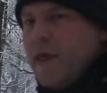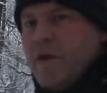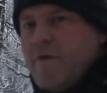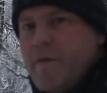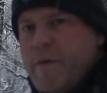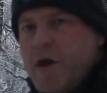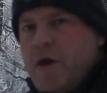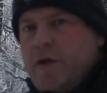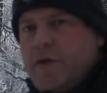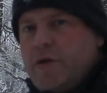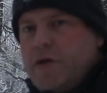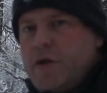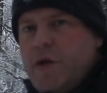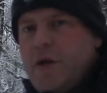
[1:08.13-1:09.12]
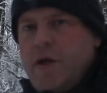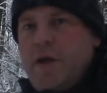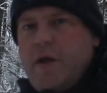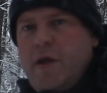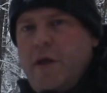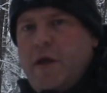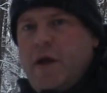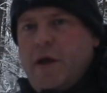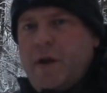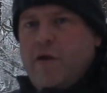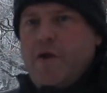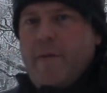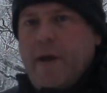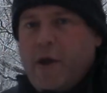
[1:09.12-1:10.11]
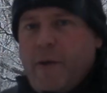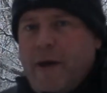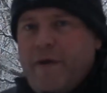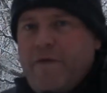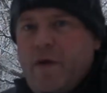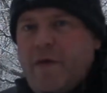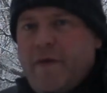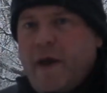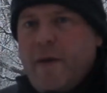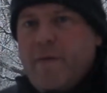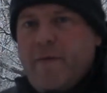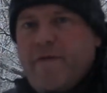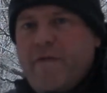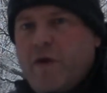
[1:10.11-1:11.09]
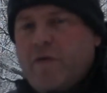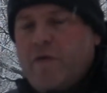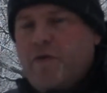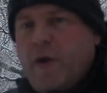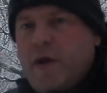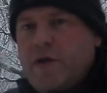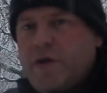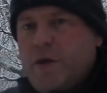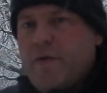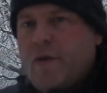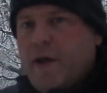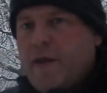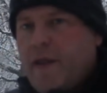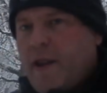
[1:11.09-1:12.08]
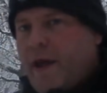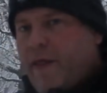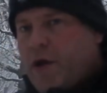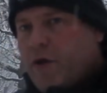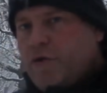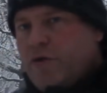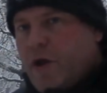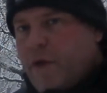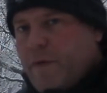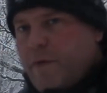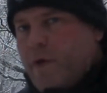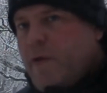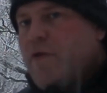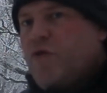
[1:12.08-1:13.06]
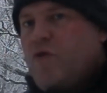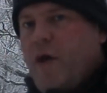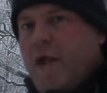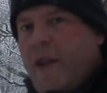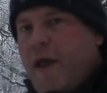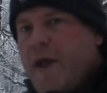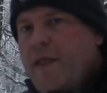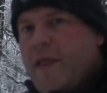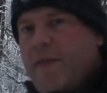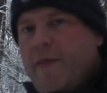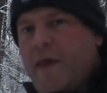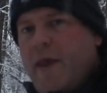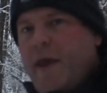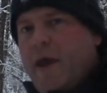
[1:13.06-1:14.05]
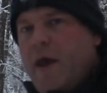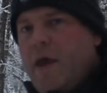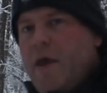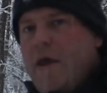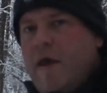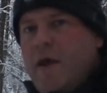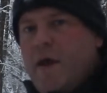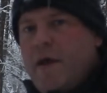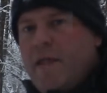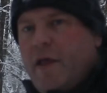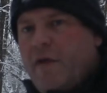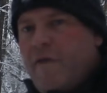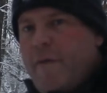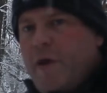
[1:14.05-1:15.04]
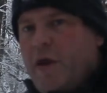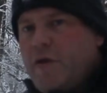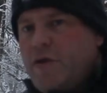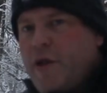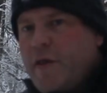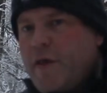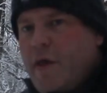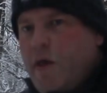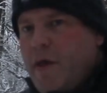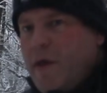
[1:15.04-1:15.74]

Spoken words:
silver birch. And I've come here quite a few times before to try and shoot it because I like the contrast between the straight lines in the silver birches